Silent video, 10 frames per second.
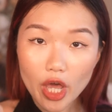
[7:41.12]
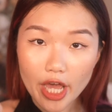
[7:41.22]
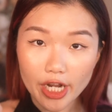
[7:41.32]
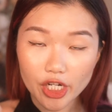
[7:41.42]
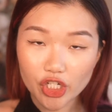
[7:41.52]

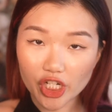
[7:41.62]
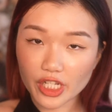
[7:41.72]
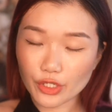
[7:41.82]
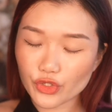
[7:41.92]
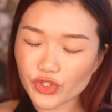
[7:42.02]
energy
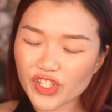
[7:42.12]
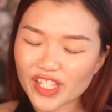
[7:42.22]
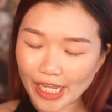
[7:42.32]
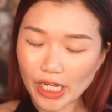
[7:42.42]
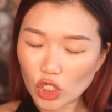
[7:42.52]
is
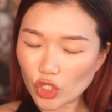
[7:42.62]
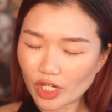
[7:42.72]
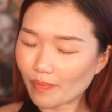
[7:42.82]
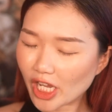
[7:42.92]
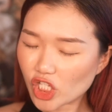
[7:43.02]
sacred,
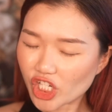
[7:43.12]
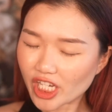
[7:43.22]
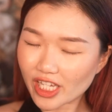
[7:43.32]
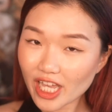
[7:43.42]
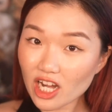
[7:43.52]
my
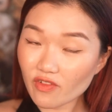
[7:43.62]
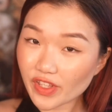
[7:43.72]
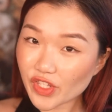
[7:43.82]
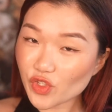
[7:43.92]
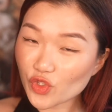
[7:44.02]
G. And if
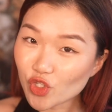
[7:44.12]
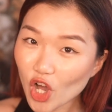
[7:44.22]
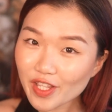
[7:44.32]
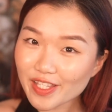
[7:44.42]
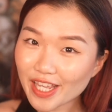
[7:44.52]
it's
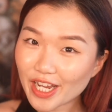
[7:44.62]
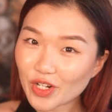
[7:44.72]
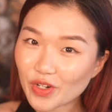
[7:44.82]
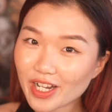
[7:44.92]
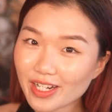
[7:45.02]
not
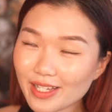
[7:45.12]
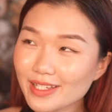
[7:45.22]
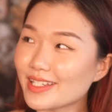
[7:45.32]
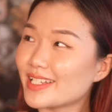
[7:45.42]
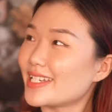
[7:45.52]
sacred,
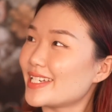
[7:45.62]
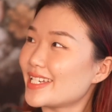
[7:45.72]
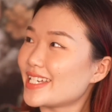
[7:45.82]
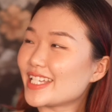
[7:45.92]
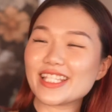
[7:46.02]

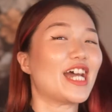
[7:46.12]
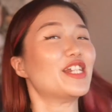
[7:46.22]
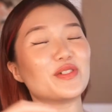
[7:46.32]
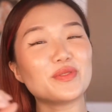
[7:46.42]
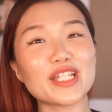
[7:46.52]
then
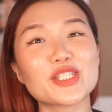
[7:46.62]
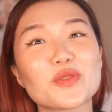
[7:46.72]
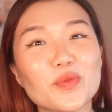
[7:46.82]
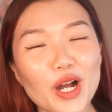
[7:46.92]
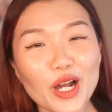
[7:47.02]
you need
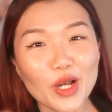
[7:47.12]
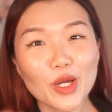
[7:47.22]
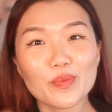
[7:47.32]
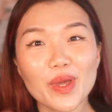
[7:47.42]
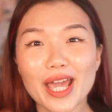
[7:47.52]
to work
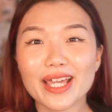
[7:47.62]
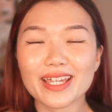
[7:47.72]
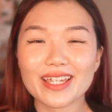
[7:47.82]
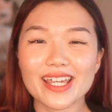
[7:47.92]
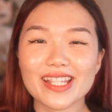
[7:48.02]
on
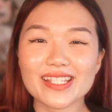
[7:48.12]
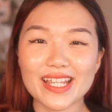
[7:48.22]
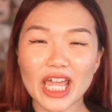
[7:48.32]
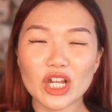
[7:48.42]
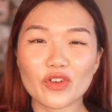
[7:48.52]
making it
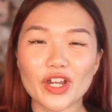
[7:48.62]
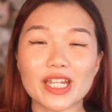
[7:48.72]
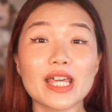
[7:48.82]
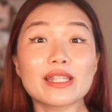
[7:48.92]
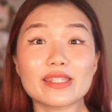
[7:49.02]
sacred.
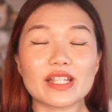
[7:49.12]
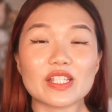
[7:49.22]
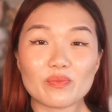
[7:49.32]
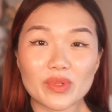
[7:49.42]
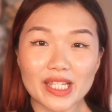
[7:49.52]

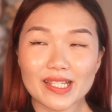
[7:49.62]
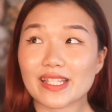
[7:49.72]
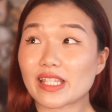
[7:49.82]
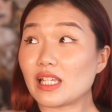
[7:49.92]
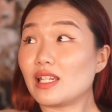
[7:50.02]
This means
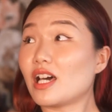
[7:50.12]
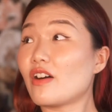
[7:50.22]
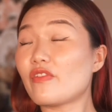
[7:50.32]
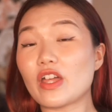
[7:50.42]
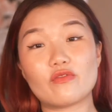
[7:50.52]
that the
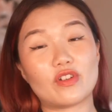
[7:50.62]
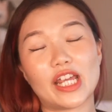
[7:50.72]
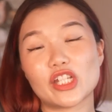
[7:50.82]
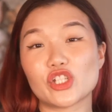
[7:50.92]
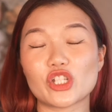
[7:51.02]
love and
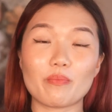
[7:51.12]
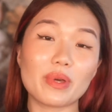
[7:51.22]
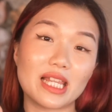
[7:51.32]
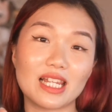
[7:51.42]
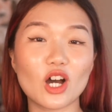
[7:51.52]
relationship
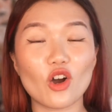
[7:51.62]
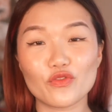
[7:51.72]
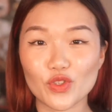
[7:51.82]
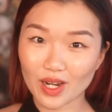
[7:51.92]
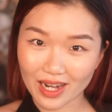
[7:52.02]
pillar
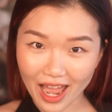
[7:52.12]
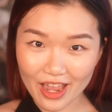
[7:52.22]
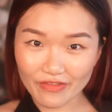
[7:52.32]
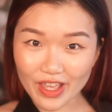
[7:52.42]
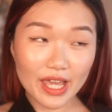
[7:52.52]
of your
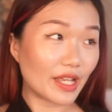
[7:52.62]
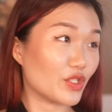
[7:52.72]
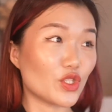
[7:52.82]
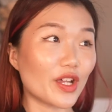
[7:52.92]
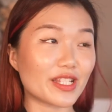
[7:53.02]
life is
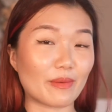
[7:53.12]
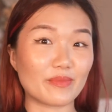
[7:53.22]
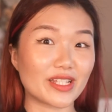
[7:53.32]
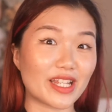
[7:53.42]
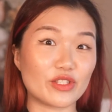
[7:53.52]
not
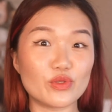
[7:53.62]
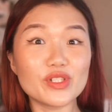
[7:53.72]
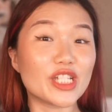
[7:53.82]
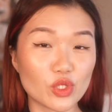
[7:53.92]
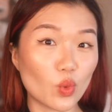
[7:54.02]
something that you
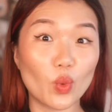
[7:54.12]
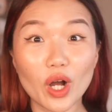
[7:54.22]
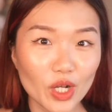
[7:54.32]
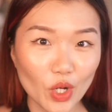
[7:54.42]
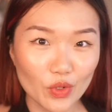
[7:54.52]
need to
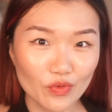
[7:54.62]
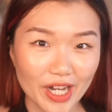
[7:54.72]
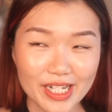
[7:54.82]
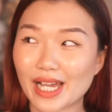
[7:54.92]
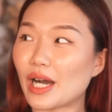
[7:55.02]
work on
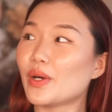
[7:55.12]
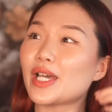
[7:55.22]
right now.